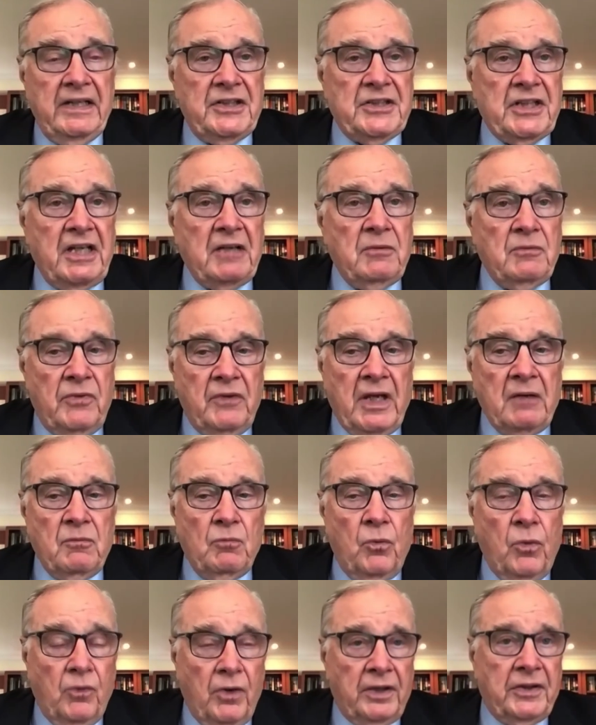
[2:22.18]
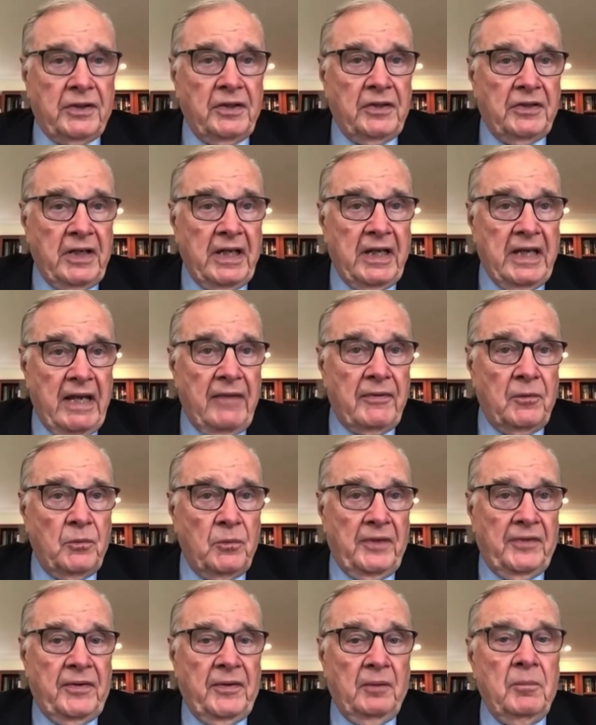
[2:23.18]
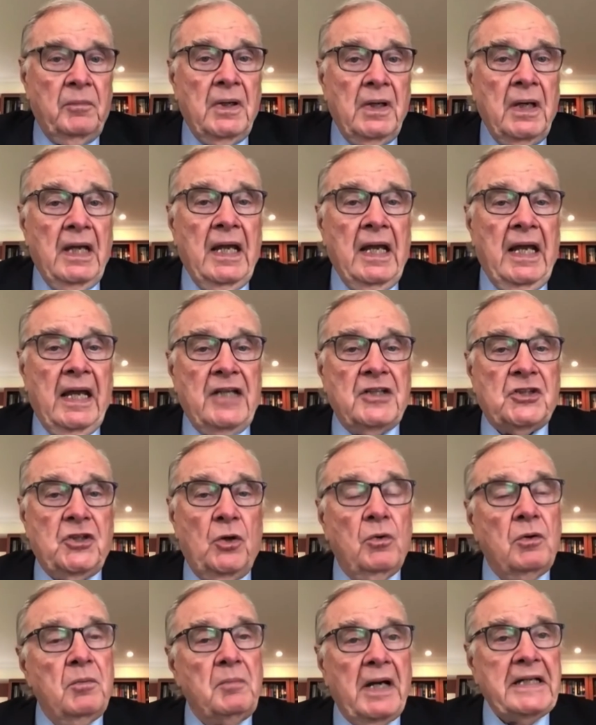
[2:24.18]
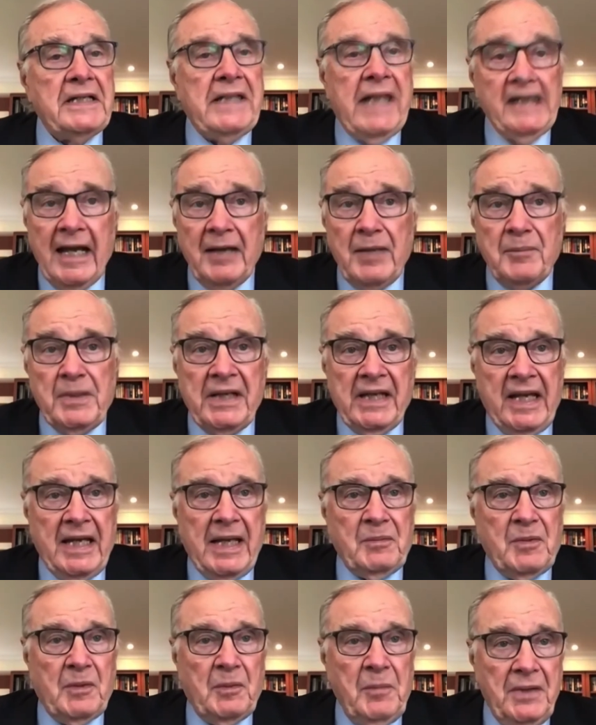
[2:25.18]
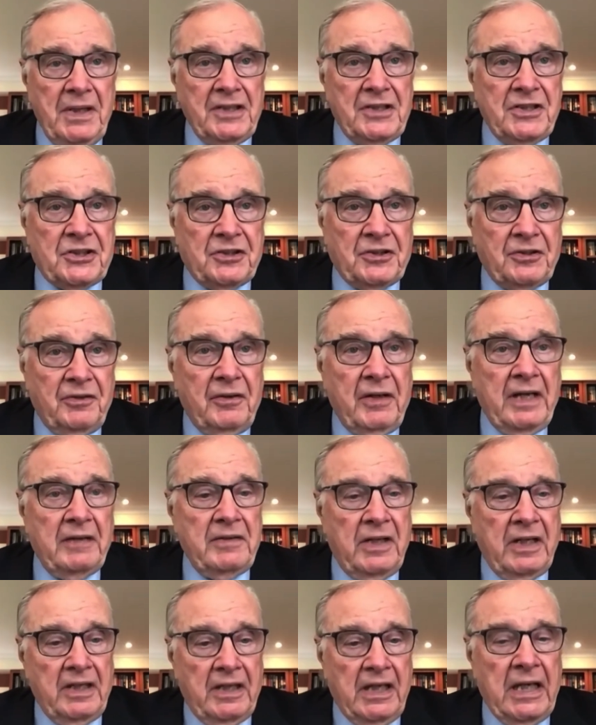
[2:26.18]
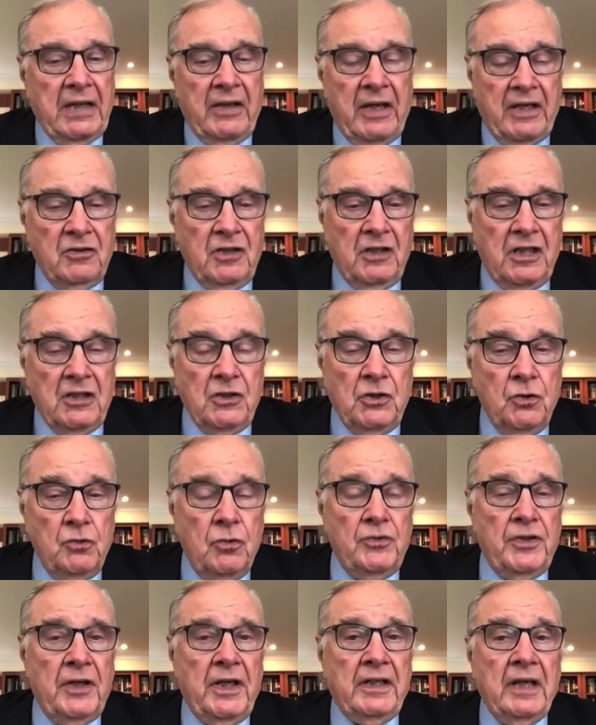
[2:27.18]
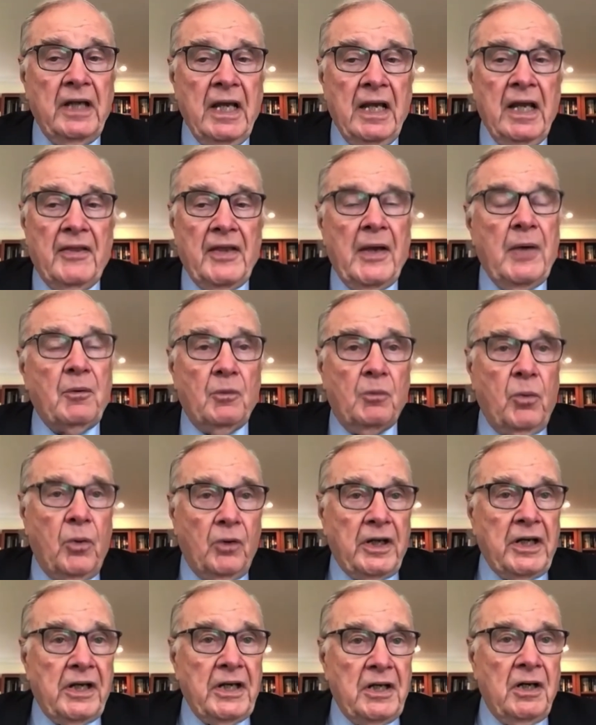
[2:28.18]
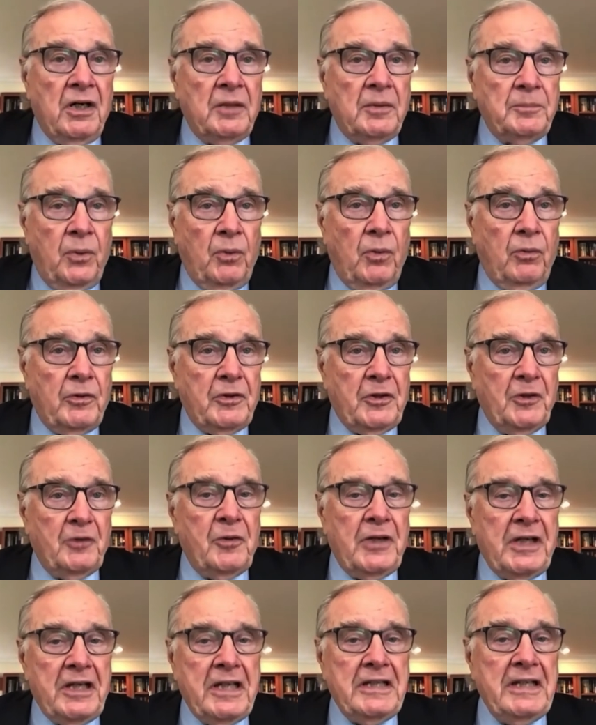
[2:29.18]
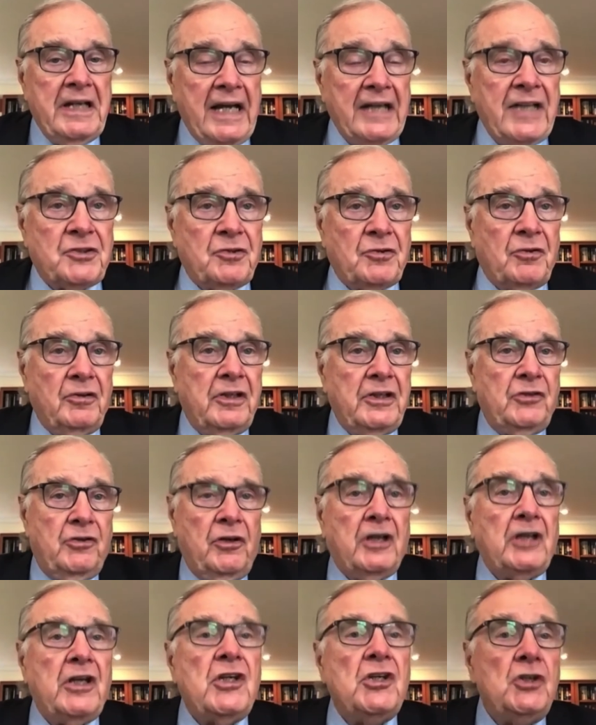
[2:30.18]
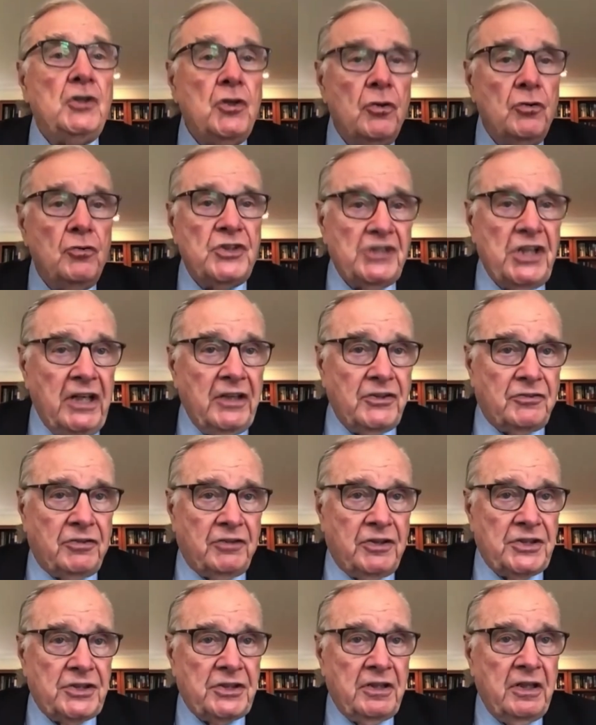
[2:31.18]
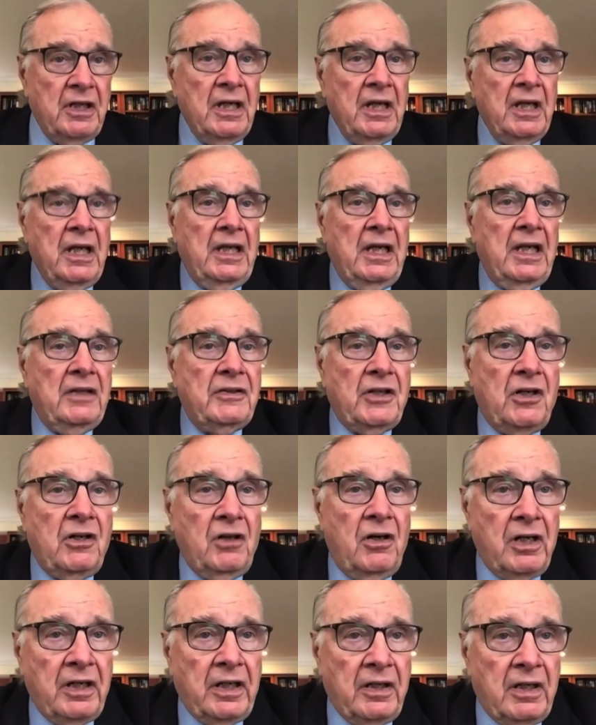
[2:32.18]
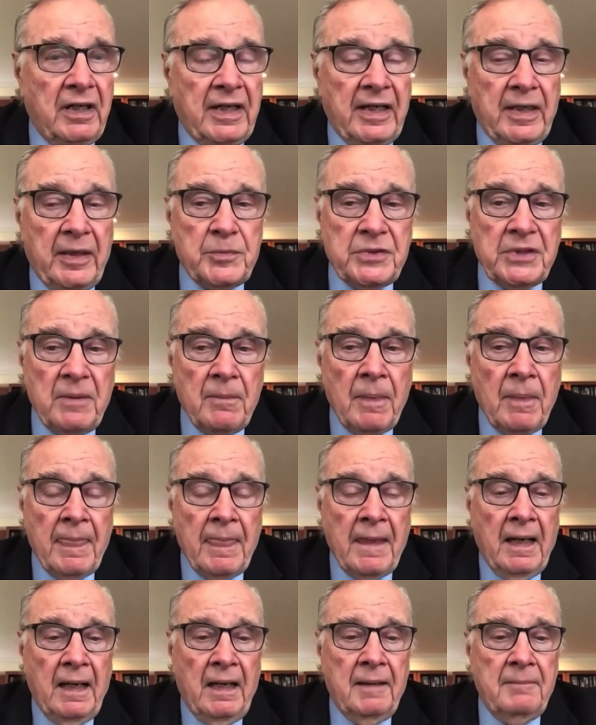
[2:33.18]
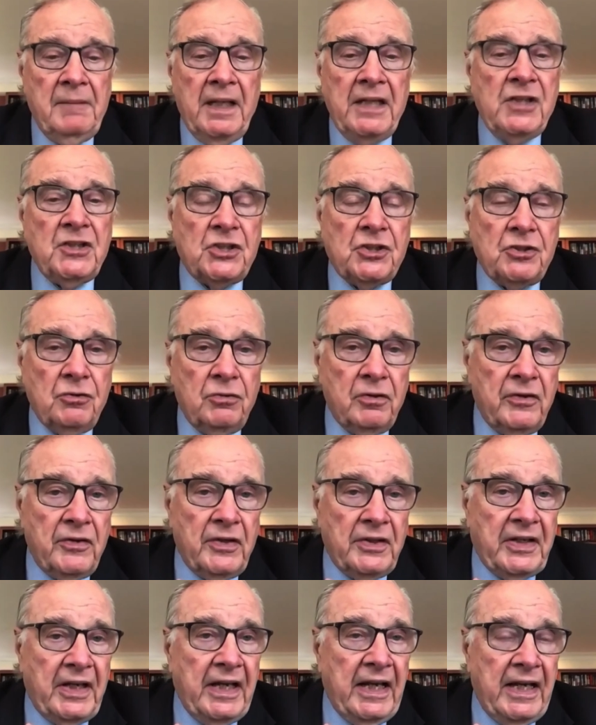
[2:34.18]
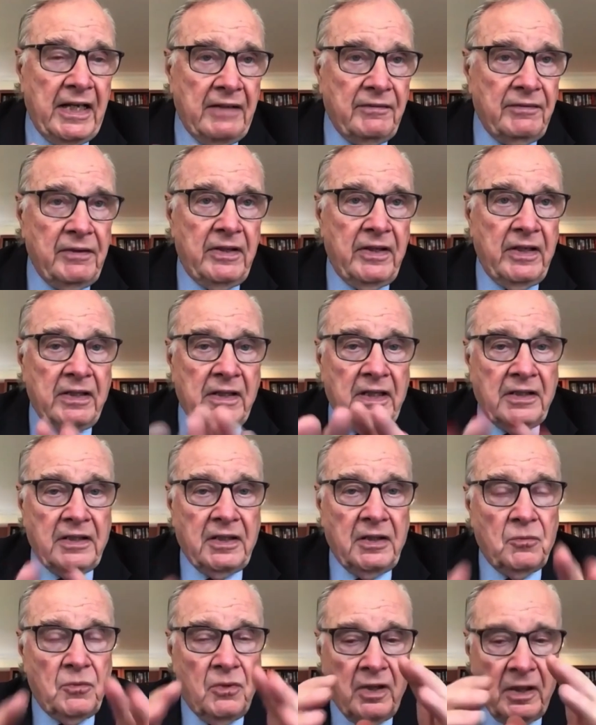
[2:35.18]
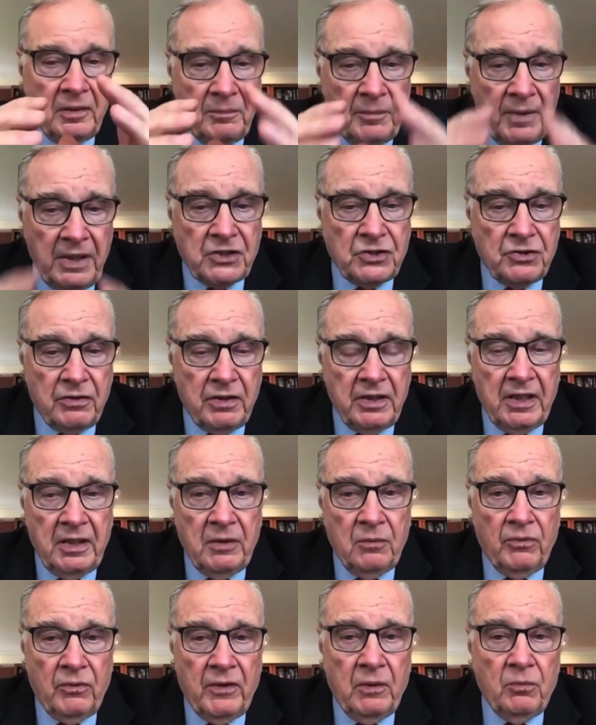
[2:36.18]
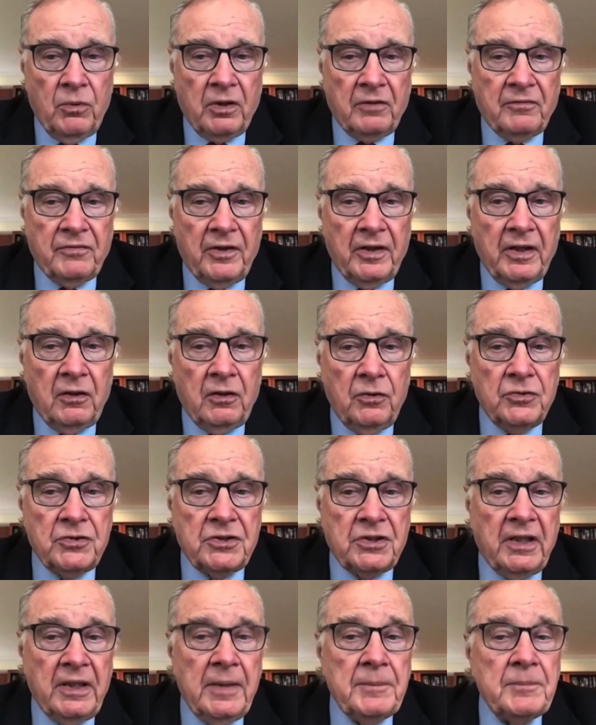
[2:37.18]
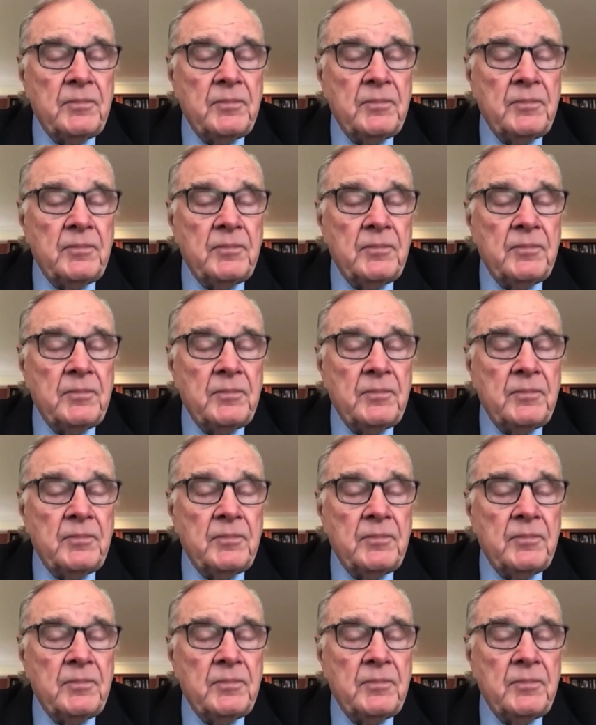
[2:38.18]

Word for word: is they, they worked together with him and so when my dad became the minister and he, he knew that they were working on polio, he naturally took a huge interest in the Connaught Labs, uh, made sure that they had everything that they wanted, make sure that he, they worked very closely.